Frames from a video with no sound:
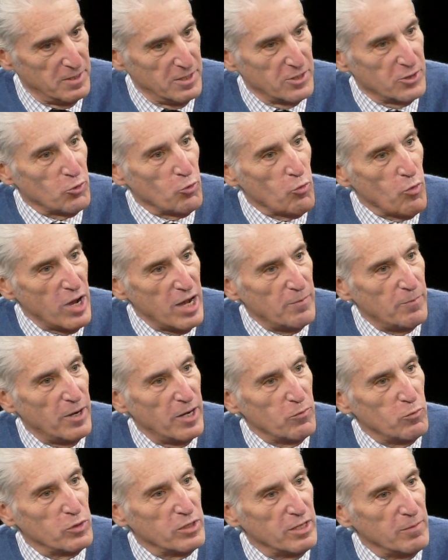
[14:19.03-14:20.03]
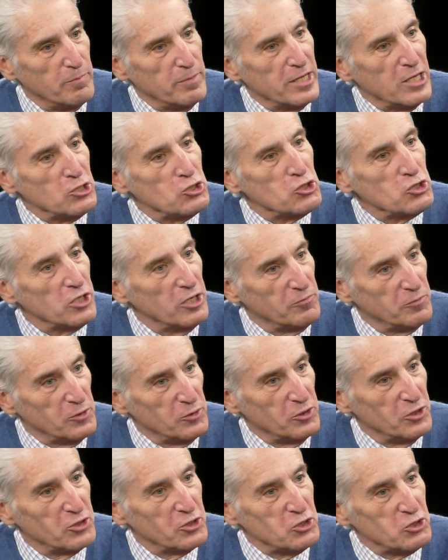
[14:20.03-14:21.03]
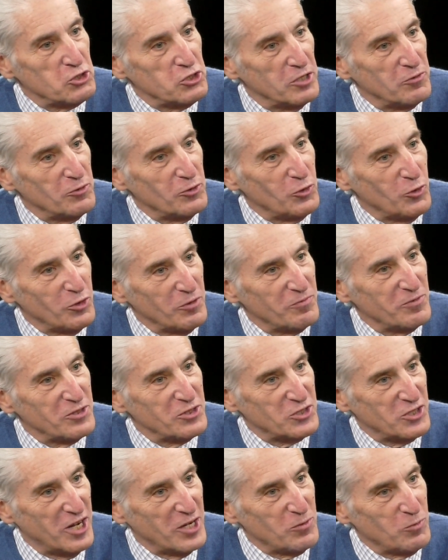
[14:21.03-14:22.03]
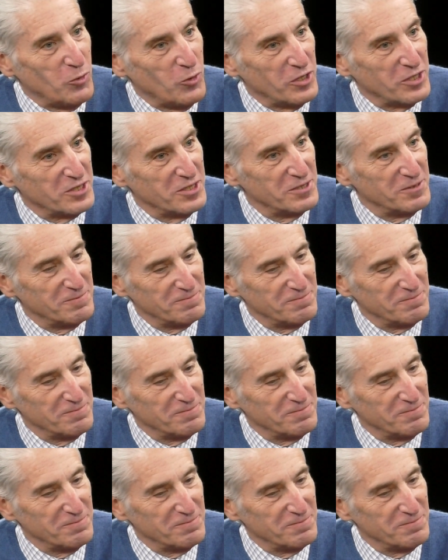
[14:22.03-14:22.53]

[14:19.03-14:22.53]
The rabbi would give me a shovel to shovel off the sidewalk.